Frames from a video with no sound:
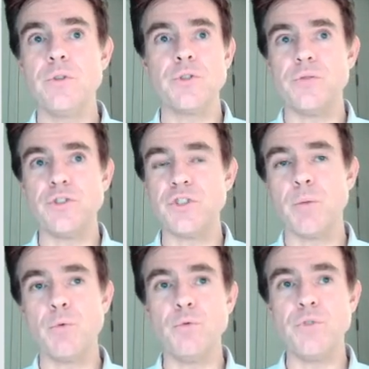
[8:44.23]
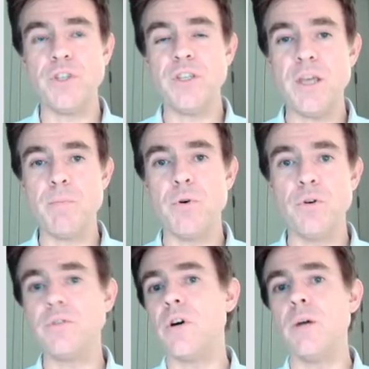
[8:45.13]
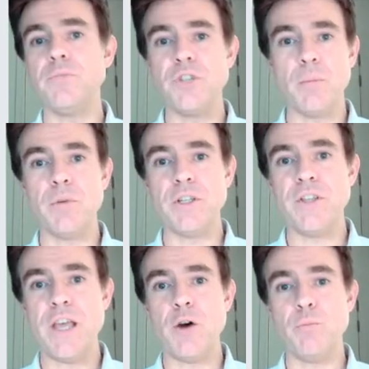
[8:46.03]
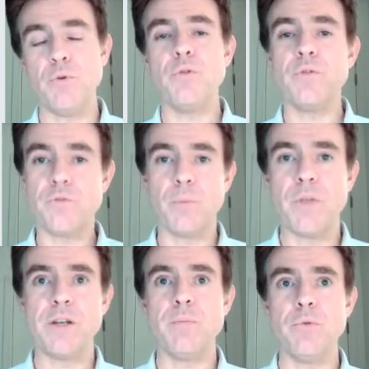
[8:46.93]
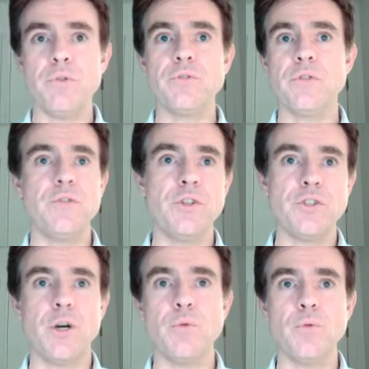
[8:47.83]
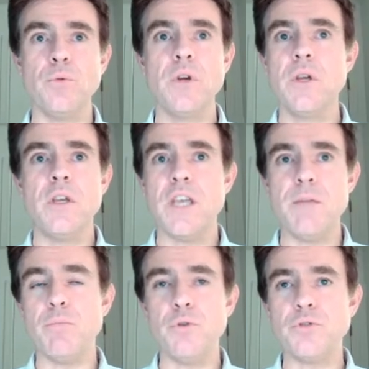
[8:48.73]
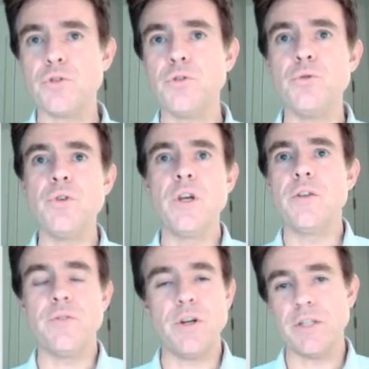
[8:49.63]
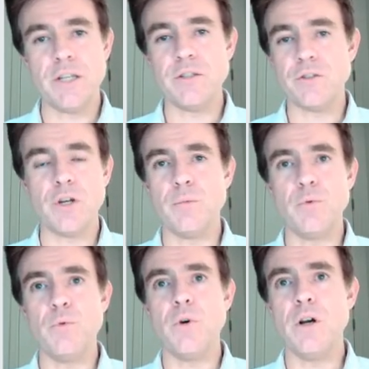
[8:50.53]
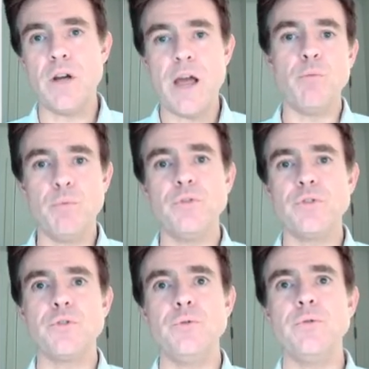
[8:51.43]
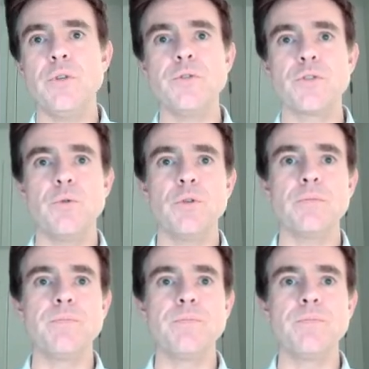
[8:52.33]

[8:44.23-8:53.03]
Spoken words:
So if I double the input, I'm doubling the output from that input. If I double input 2, then I get double output 2, and so on.